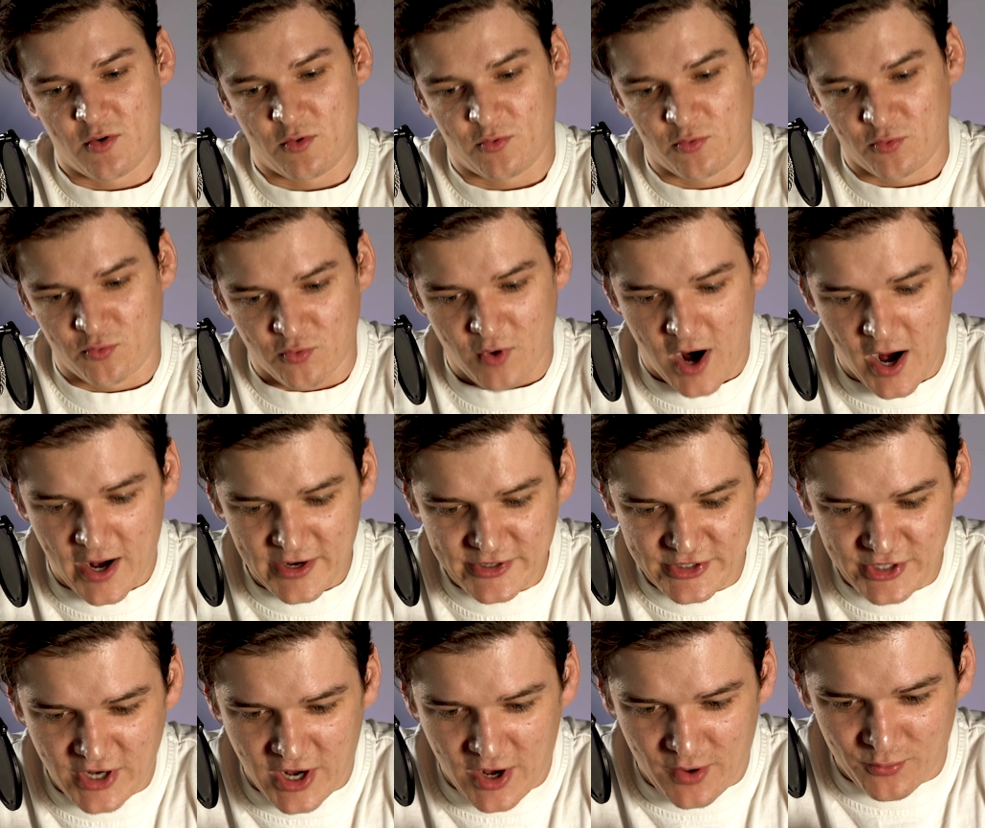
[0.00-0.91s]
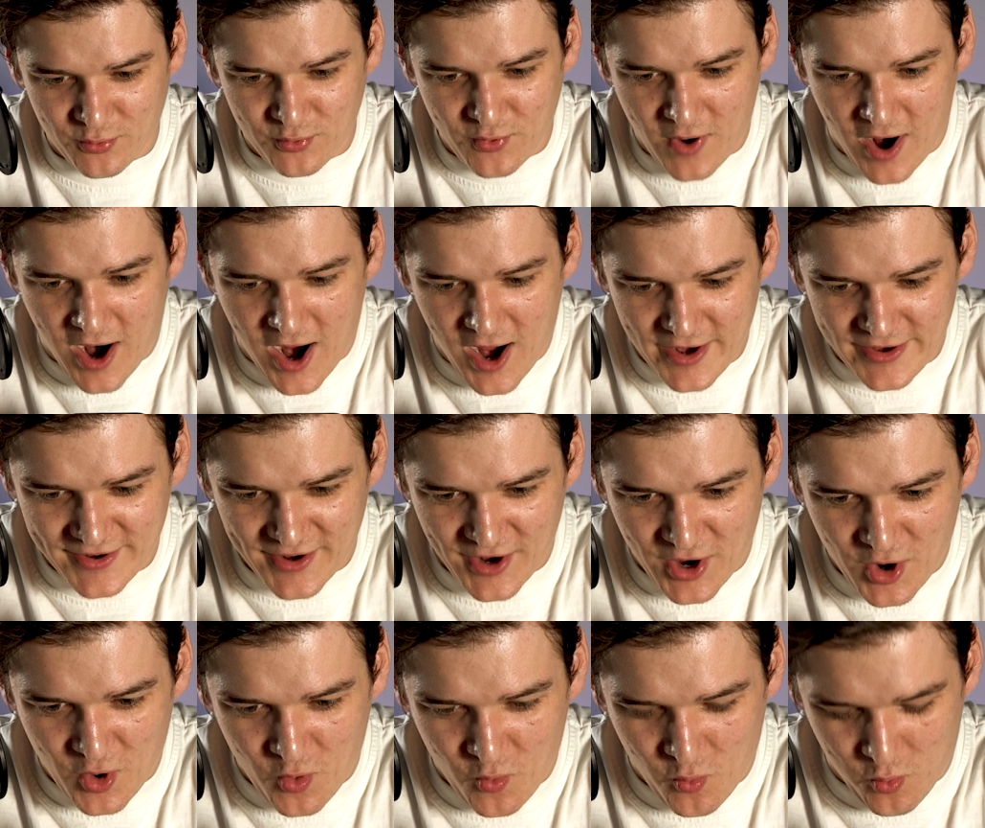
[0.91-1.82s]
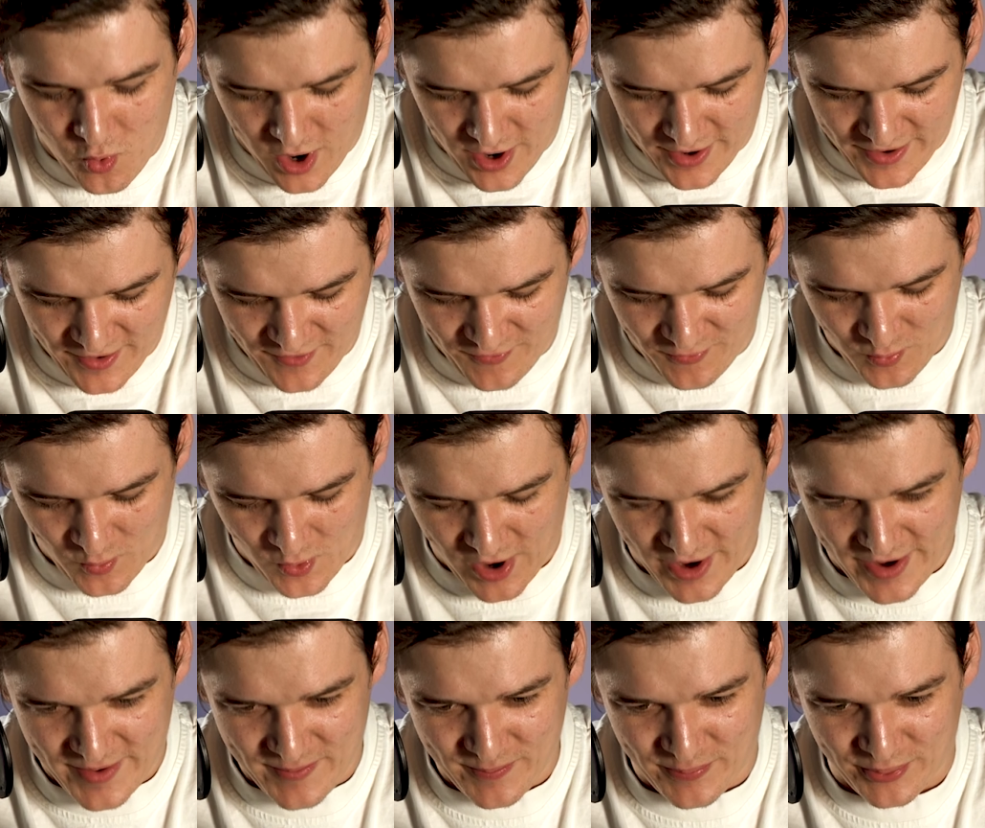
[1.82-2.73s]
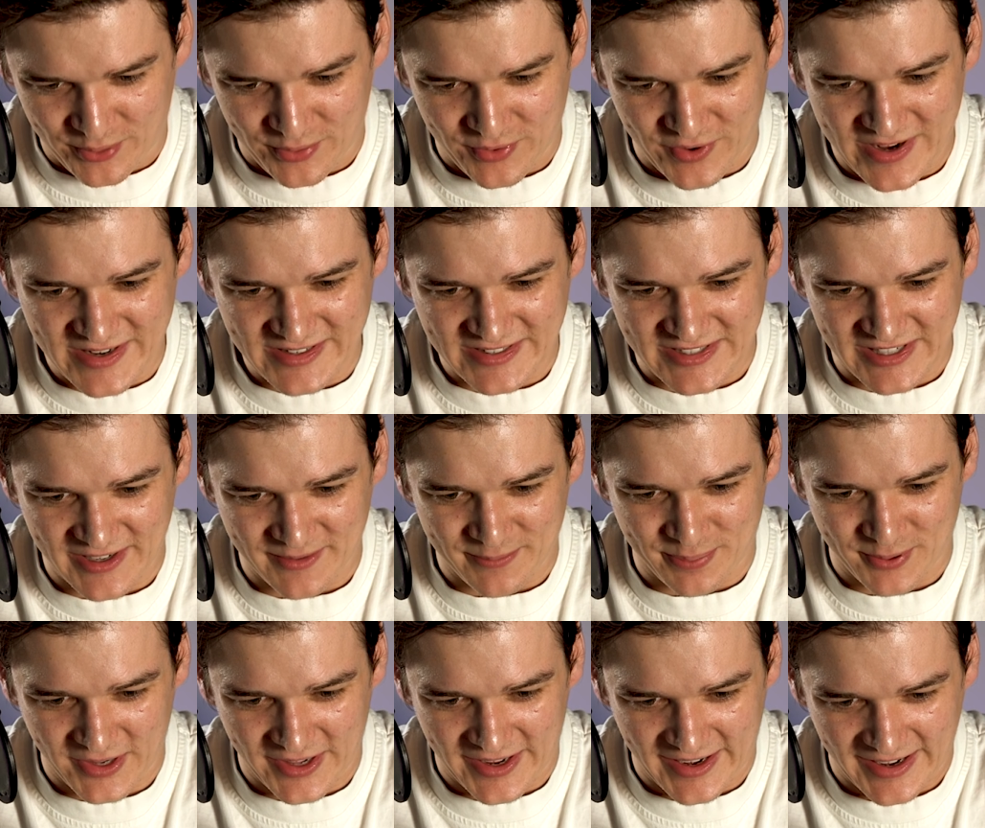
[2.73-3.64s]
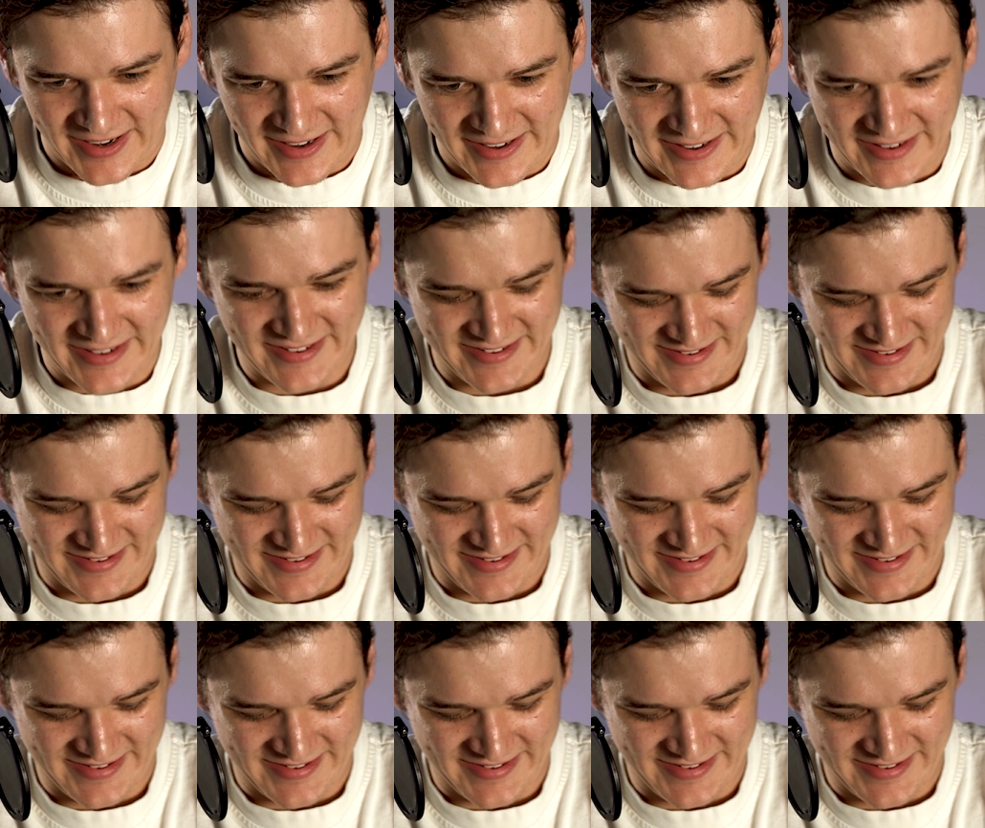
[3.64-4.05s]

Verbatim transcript: Rajon Rondo, 1 of 1 printing plate.